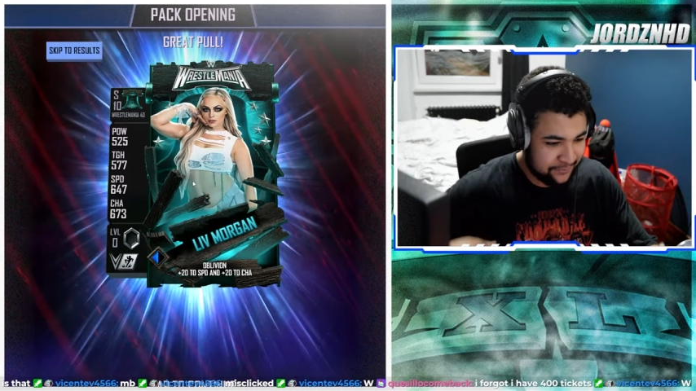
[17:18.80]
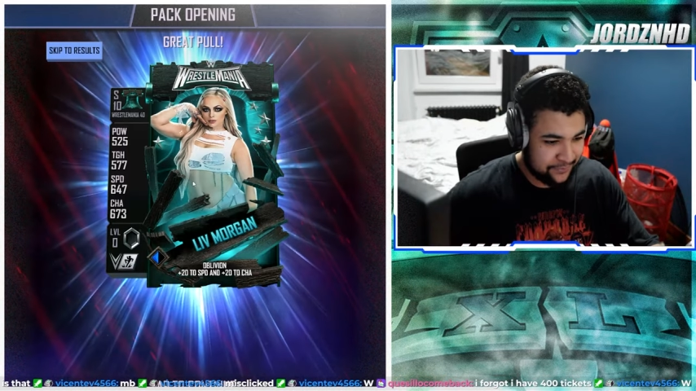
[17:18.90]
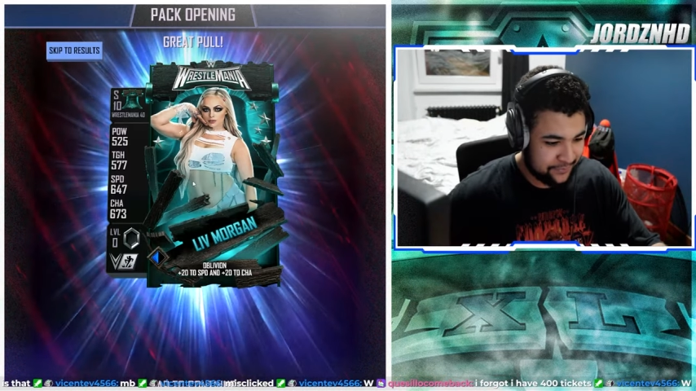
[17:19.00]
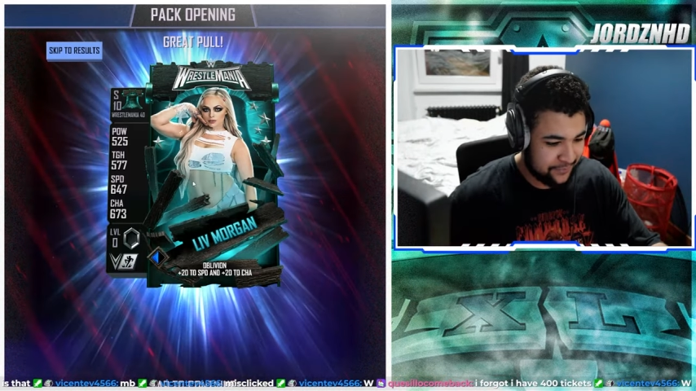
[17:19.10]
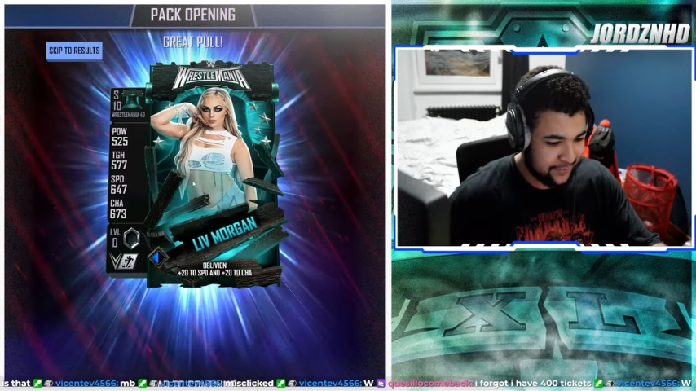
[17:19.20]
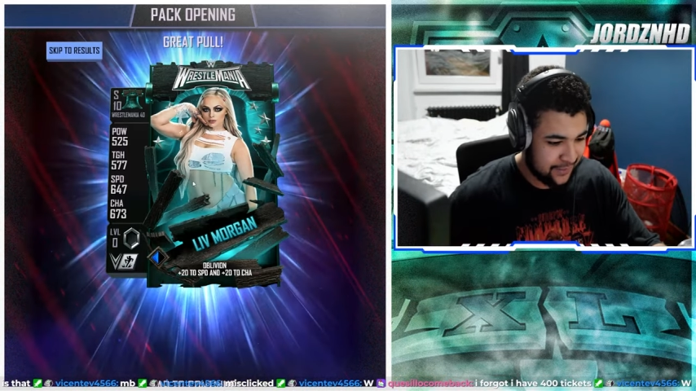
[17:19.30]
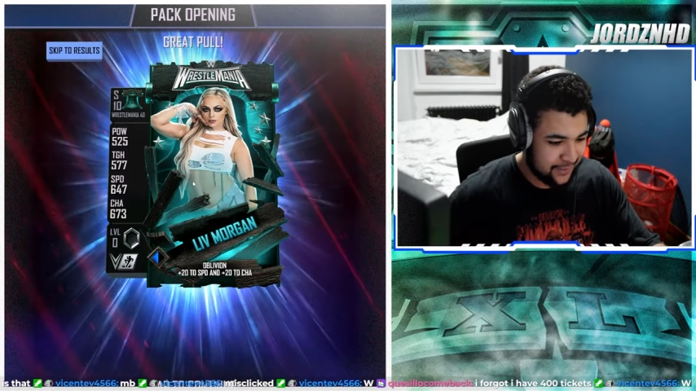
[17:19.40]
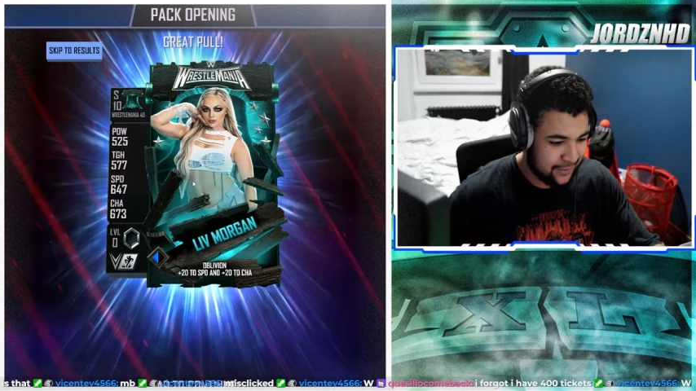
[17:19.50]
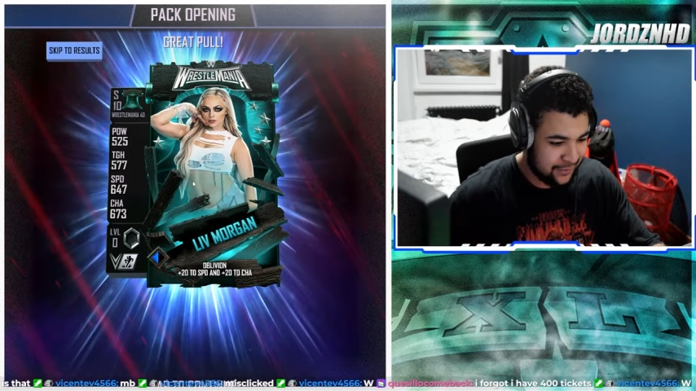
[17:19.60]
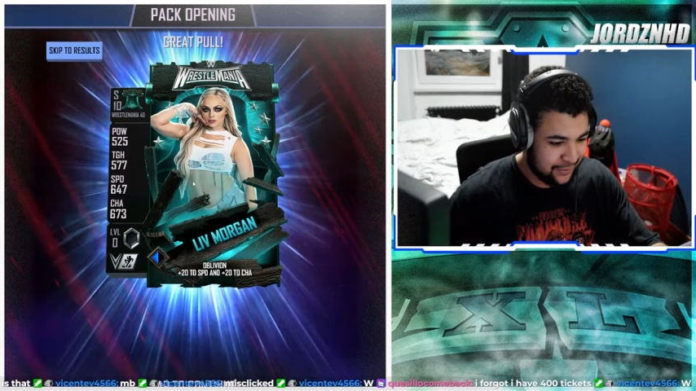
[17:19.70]

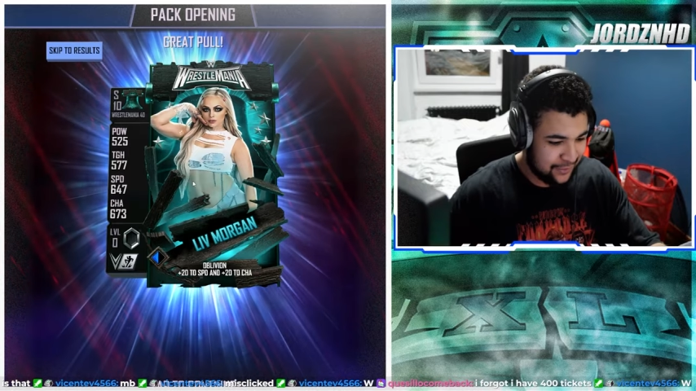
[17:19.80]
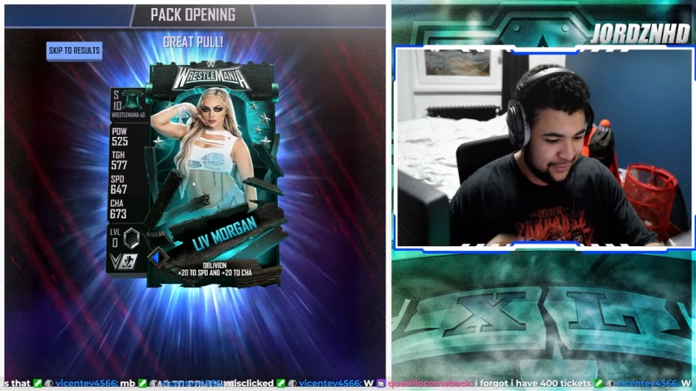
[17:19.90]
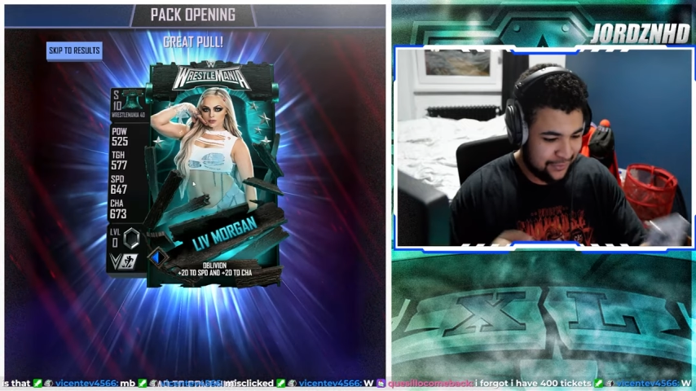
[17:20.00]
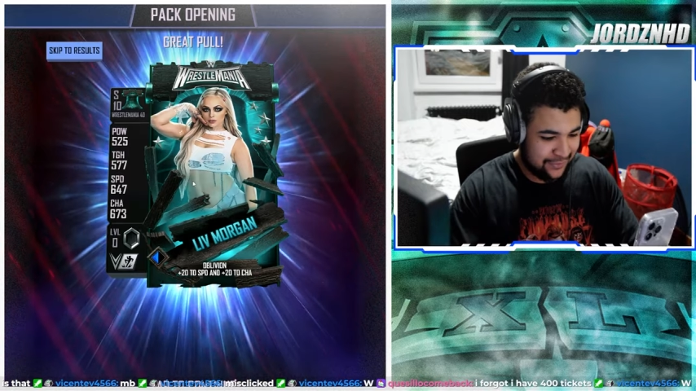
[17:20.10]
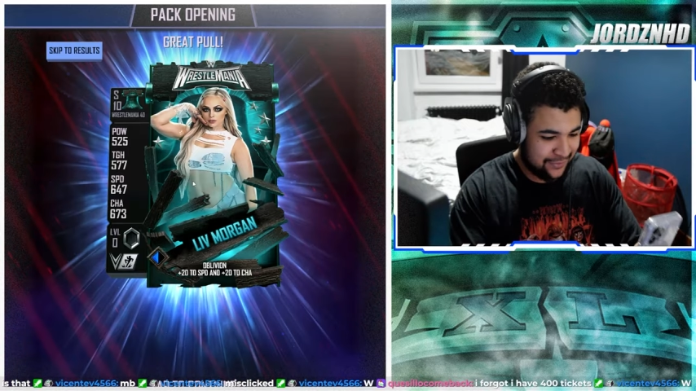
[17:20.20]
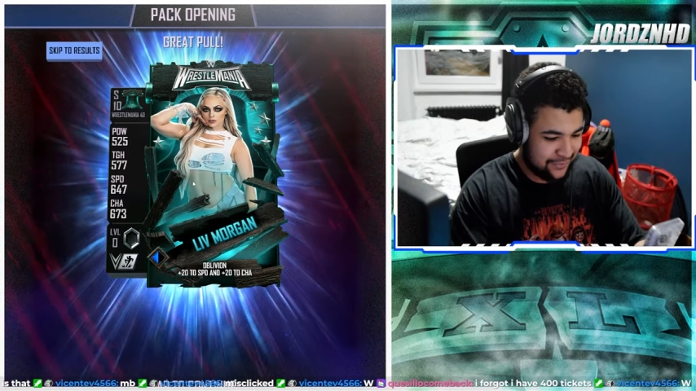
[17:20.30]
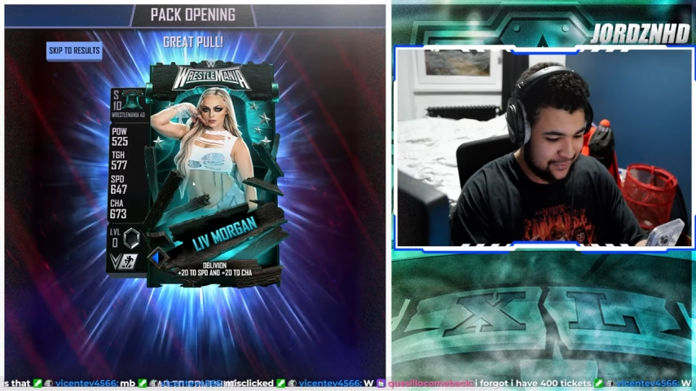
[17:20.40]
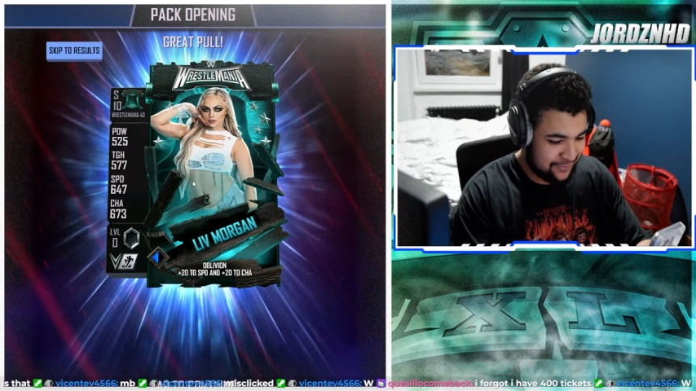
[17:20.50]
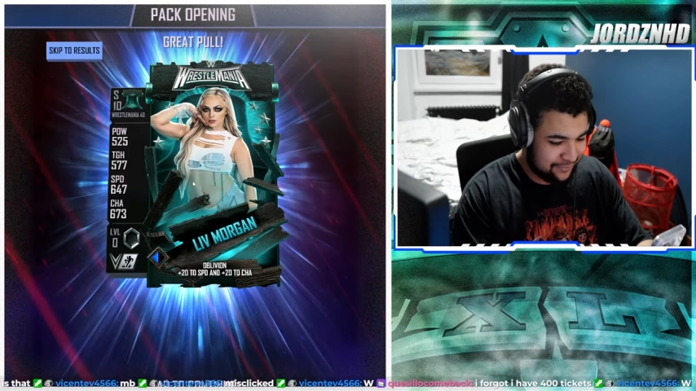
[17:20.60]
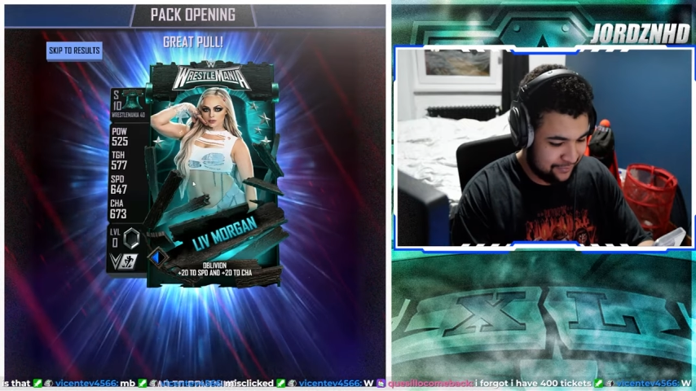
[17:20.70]

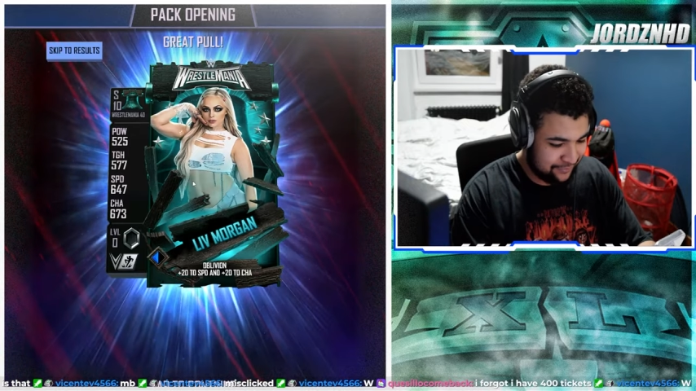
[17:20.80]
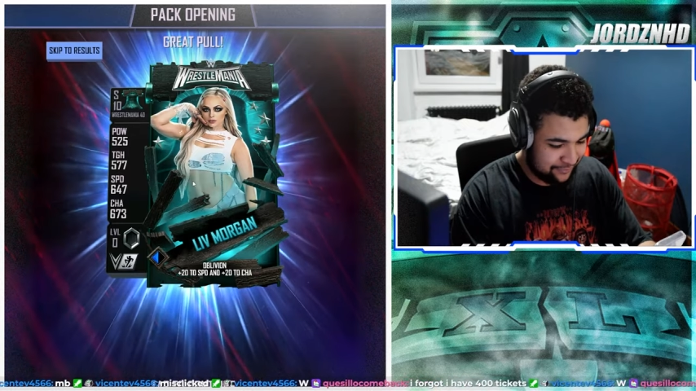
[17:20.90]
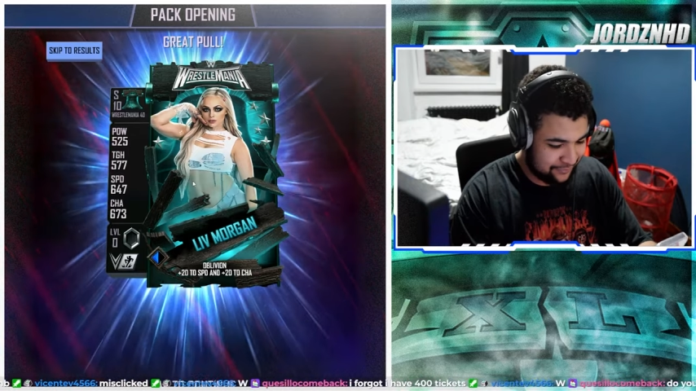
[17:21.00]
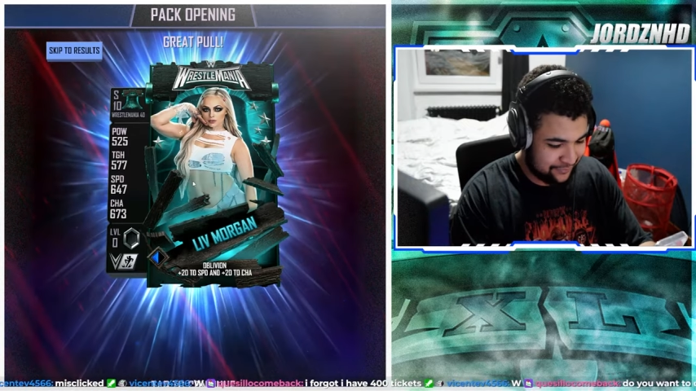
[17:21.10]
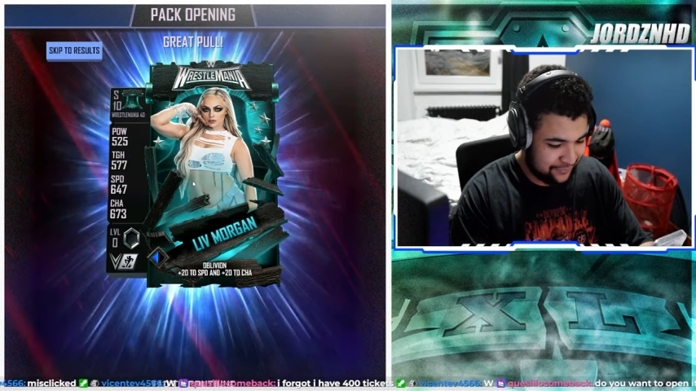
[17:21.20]
(no one is talking)